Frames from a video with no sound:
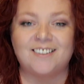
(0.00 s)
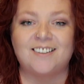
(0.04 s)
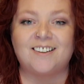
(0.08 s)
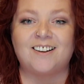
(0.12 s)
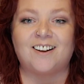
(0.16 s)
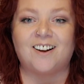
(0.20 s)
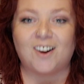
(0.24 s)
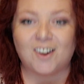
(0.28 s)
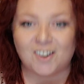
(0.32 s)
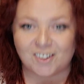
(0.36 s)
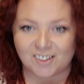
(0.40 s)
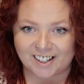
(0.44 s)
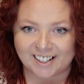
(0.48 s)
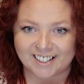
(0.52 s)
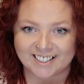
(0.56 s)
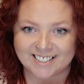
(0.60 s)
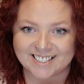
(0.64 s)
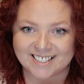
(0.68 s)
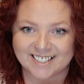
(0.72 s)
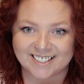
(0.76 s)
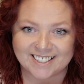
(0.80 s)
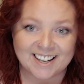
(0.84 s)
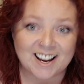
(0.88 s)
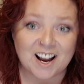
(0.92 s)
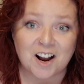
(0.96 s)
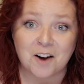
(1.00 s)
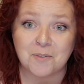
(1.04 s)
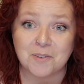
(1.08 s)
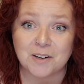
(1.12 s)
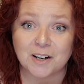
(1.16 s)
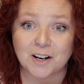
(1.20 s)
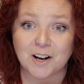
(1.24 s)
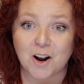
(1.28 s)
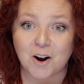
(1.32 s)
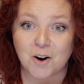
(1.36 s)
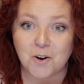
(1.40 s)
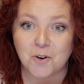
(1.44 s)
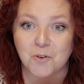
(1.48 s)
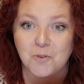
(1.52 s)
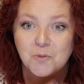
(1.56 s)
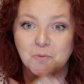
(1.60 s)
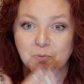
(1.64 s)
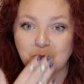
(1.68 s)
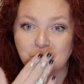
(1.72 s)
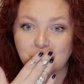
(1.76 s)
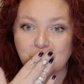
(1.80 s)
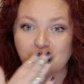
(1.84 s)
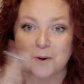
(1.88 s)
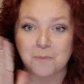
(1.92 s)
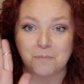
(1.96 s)
All right, I'm gonna go.
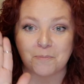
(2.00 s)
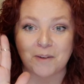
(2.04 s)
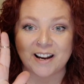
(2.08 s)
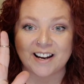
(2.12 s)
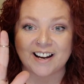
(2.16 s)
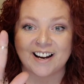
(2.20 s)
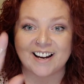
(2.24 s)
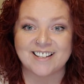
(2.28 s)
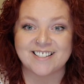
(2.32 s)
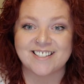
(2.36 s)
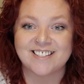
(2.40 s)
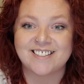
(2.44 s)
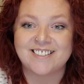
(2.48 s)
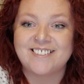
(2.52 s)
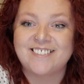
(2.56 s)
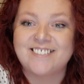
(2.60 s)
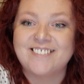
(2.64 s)
Bye, guys.